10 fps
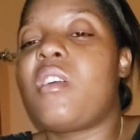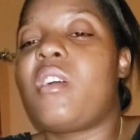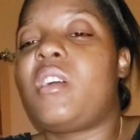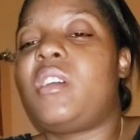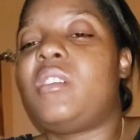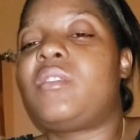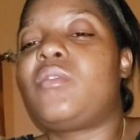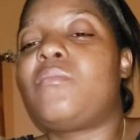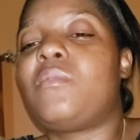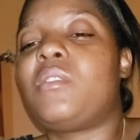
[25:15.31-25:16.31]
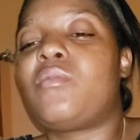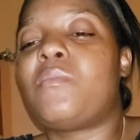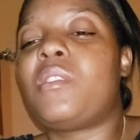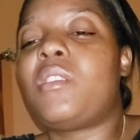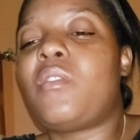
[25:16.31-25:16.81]
and there's something there's
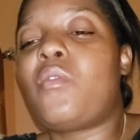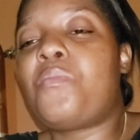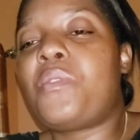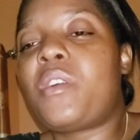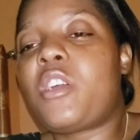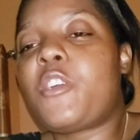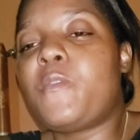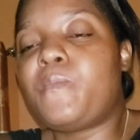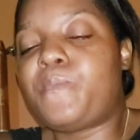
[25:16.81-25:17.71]
somebody they up with her,